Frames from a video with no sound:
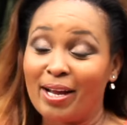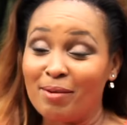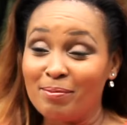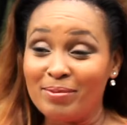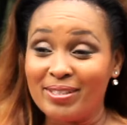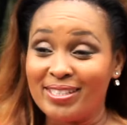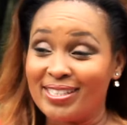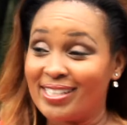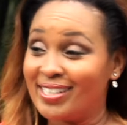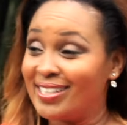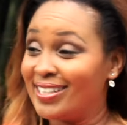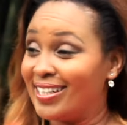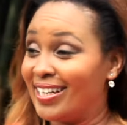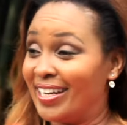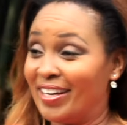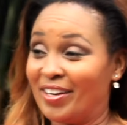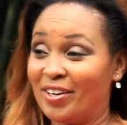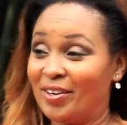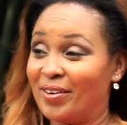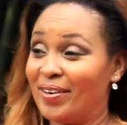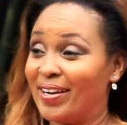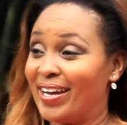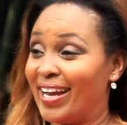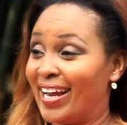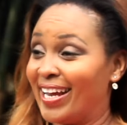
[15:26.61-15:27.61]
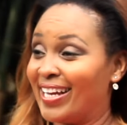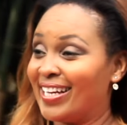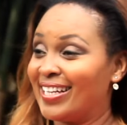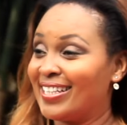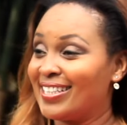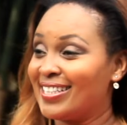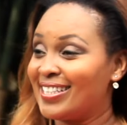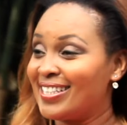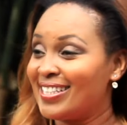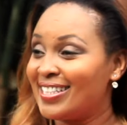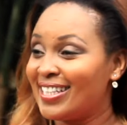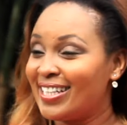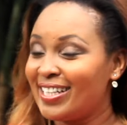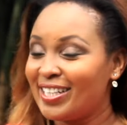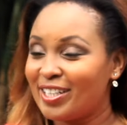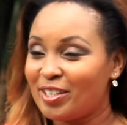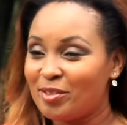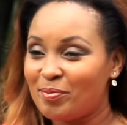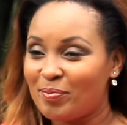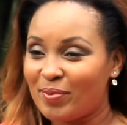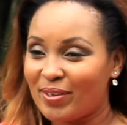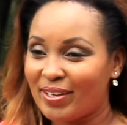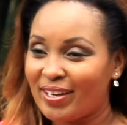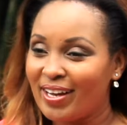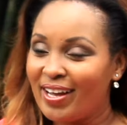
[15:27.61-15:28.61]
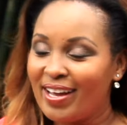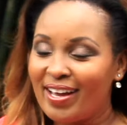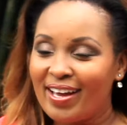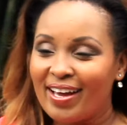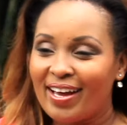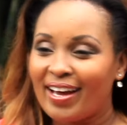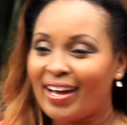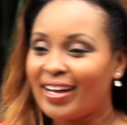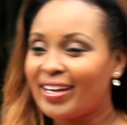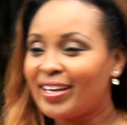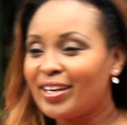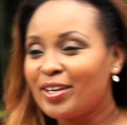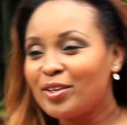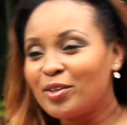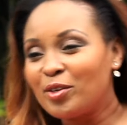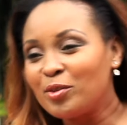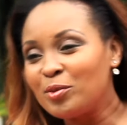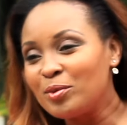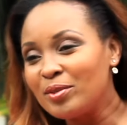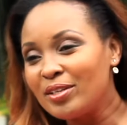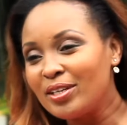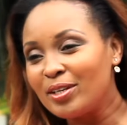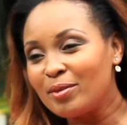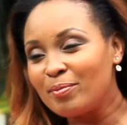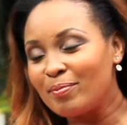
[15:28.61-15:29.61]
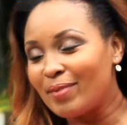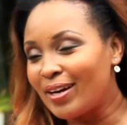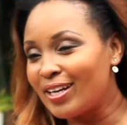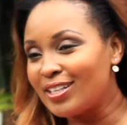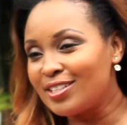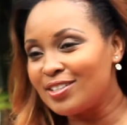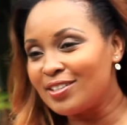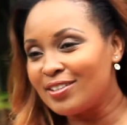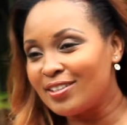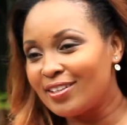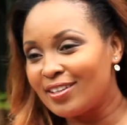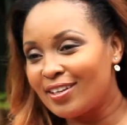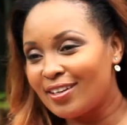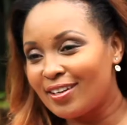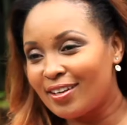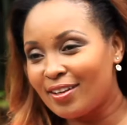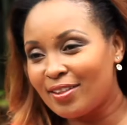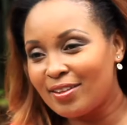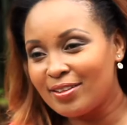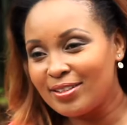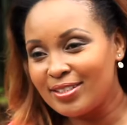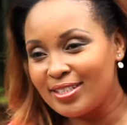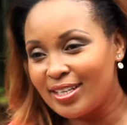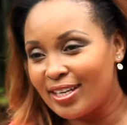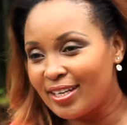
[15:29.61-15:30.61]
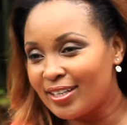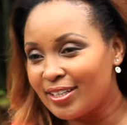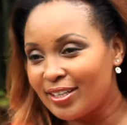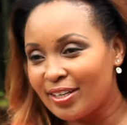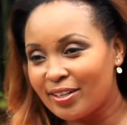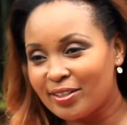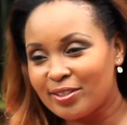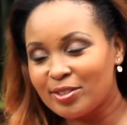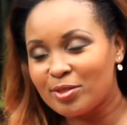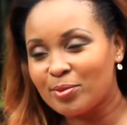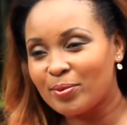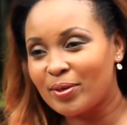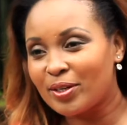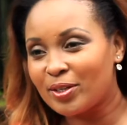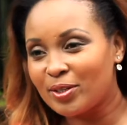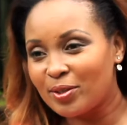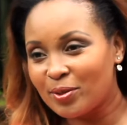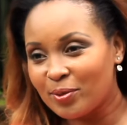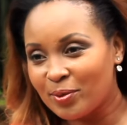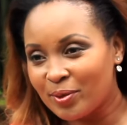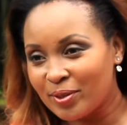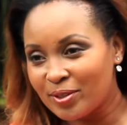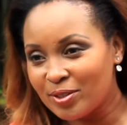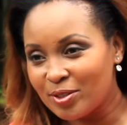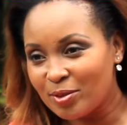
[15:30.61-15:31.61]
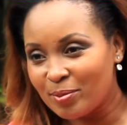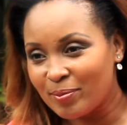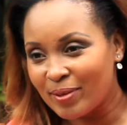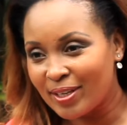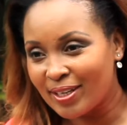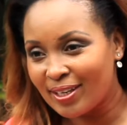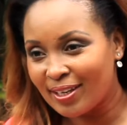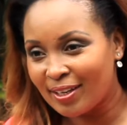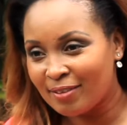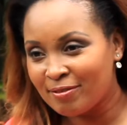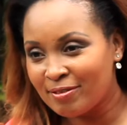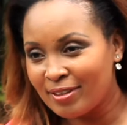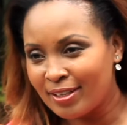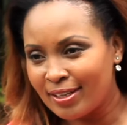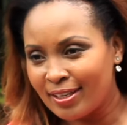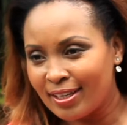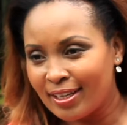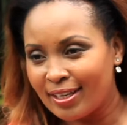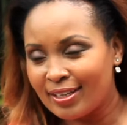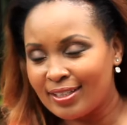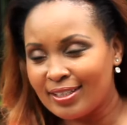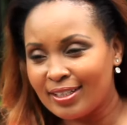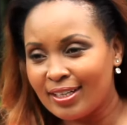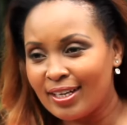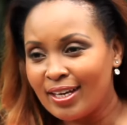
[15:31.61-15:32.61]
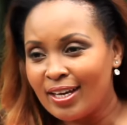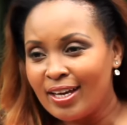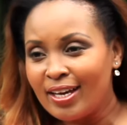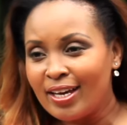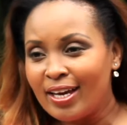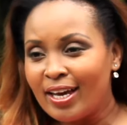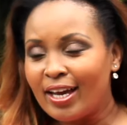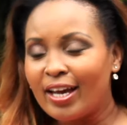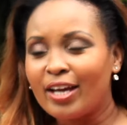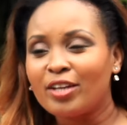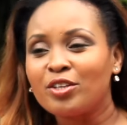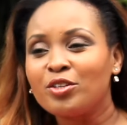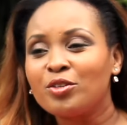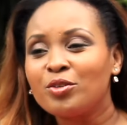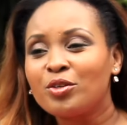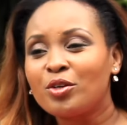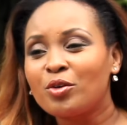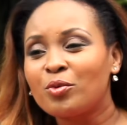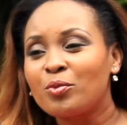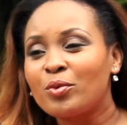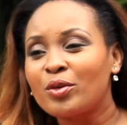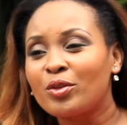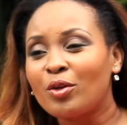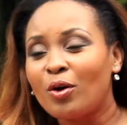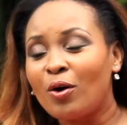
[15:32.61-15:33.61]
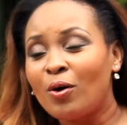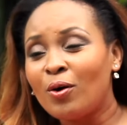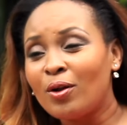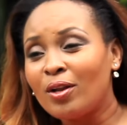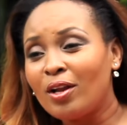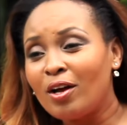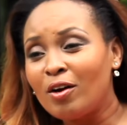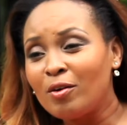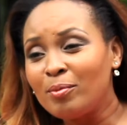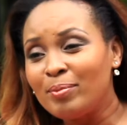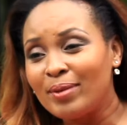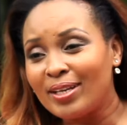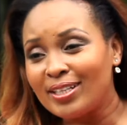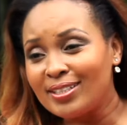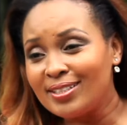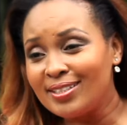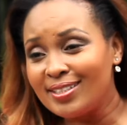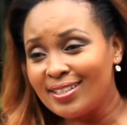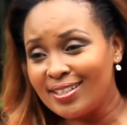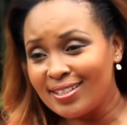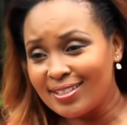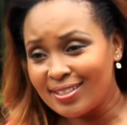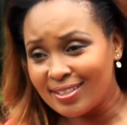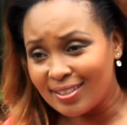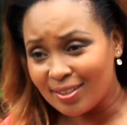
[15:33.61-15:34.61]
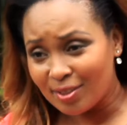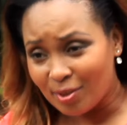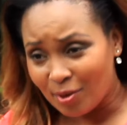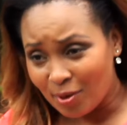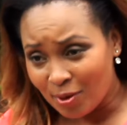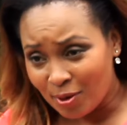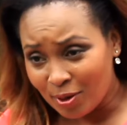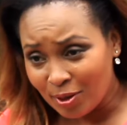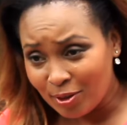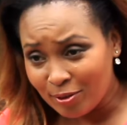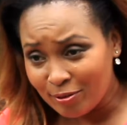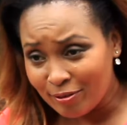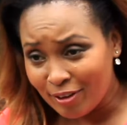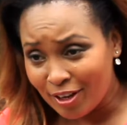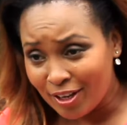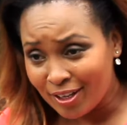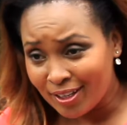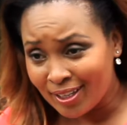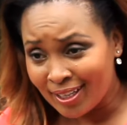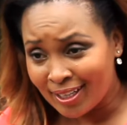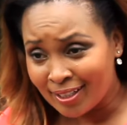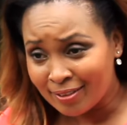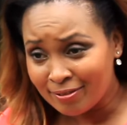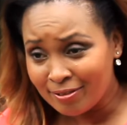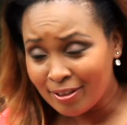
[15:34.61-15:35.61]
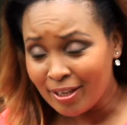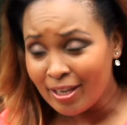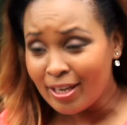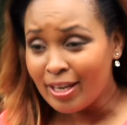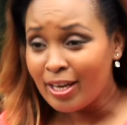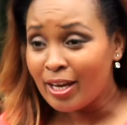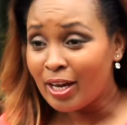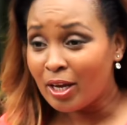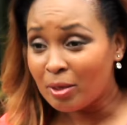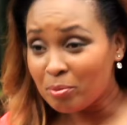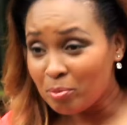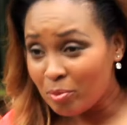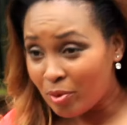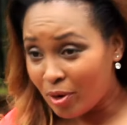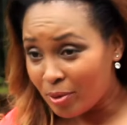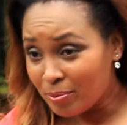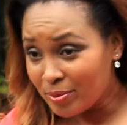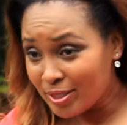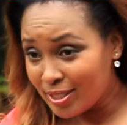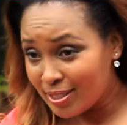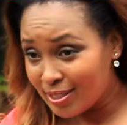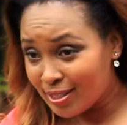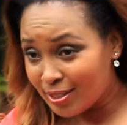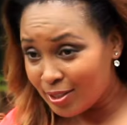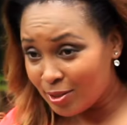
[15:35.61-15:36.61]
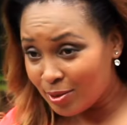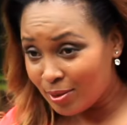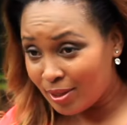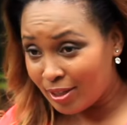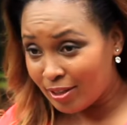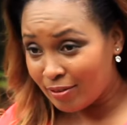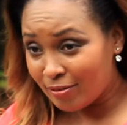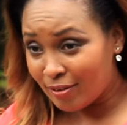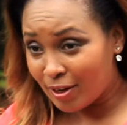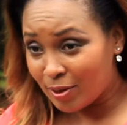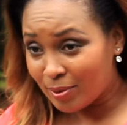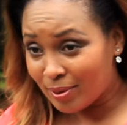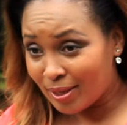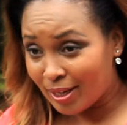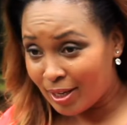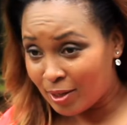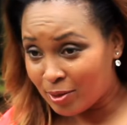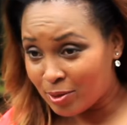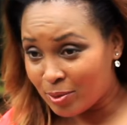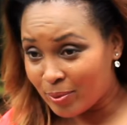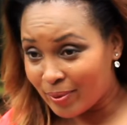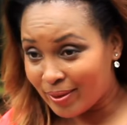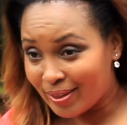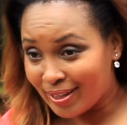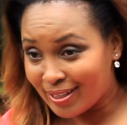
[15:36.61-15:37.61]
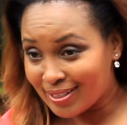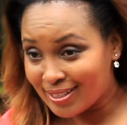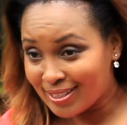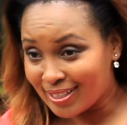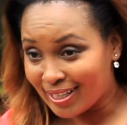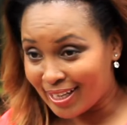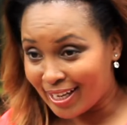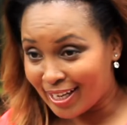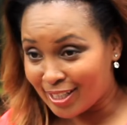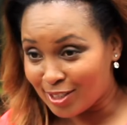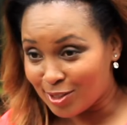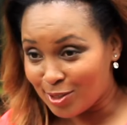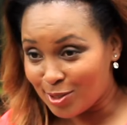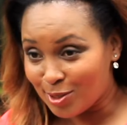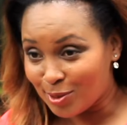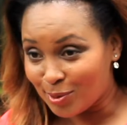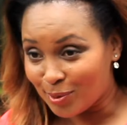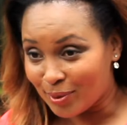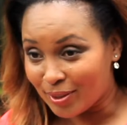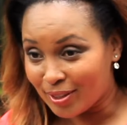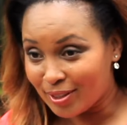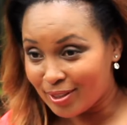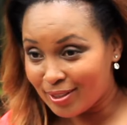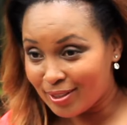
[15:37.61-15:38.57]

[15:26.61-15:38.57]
I'm sitting here and I can see it, but I can only imagine in another 10 years where you're going to be lovely lady and you go with all our blessings and all of our love and promise that you live out loud with us again soon.